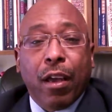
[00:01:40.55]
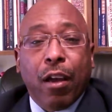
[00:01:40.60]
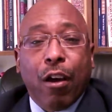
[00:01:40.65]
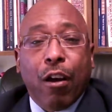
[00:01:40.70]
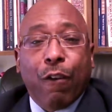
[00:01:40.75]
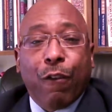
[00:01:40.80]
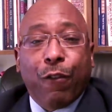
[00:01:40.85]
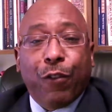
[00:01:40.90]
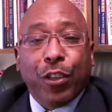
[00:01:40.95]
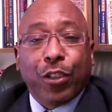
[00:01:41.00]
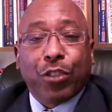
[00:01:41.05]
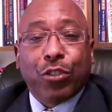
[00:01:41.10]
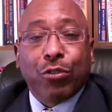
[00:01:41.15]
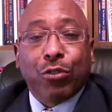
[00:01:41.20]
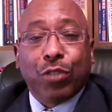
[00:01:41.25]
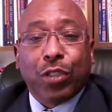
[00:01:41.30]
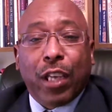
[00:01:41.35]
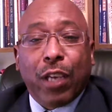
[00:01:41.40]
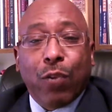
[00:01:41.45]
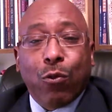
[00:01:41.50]

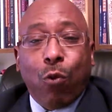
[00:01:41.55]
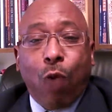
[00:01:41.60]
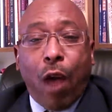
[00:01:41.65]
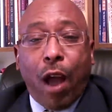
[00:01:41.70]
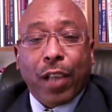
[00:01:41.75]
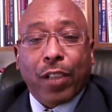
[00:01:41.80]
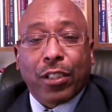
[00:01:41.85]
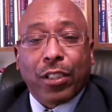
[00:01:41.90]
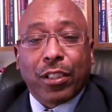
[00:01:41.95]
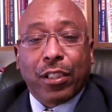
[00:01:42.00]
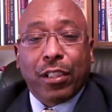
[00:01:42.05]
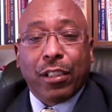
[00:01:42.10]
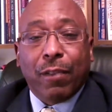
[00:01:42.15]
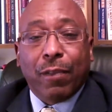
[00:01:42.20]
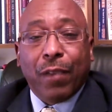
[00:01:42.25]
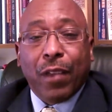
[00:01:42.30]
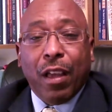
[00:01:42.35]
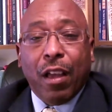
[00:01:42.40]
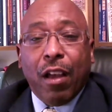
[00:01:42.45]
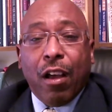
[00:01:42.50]
officials in Washington
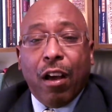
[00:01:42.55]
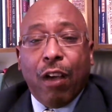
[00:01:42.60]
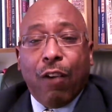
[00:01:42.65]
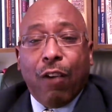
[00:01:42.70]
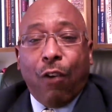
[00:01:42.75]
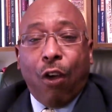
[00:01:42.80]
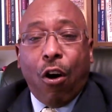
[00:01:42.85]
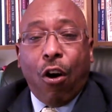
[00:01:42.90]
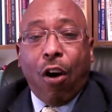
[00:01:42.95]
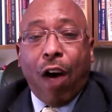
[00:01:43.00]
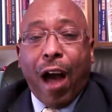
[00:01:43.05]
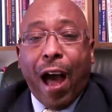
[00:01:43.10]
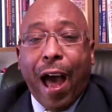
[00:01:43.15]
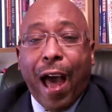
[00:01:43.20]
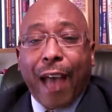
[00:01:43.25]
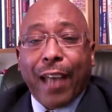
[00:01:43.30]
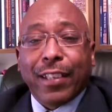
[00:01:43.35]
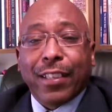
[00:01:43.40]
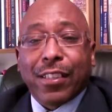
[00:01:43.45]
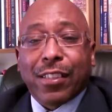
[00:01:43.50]
of all
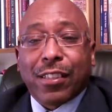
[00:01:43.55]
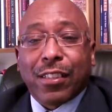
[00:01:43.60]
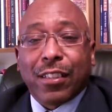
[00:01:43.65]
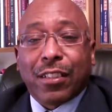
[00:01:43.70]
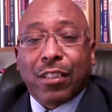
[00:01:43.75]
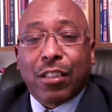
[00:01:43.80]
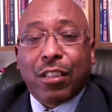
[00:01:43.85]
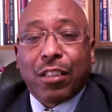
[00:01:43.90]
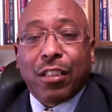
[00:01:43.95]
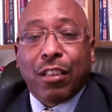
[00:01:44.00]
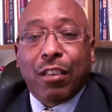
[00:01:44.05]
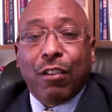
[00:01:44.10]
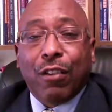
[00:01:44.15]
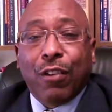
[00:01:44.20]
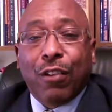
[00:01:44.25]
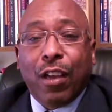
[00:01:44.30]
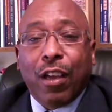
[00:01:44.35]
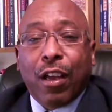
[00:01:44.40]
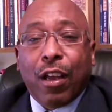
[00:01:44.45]
highly sensitive